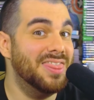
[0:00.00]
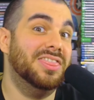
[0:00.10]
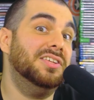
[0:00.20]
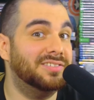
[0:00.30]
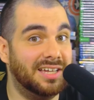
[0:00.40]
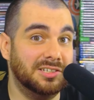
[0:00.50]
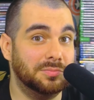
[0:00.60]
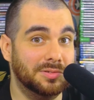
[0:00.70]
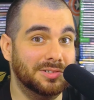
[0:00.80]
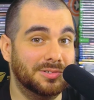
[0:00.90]
this is actually
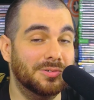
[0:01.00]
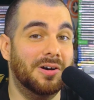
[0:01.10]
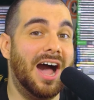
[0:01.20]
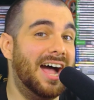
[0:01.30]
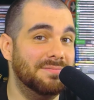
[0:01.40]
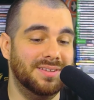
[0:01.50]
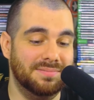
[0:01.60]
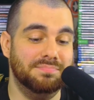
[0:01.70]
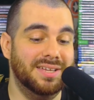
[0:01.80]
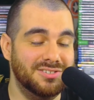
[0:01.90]
pretty cool. I've been
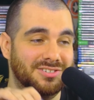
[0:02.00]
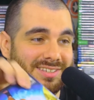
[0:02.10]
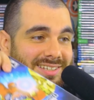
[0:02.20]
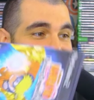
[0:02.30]
binging this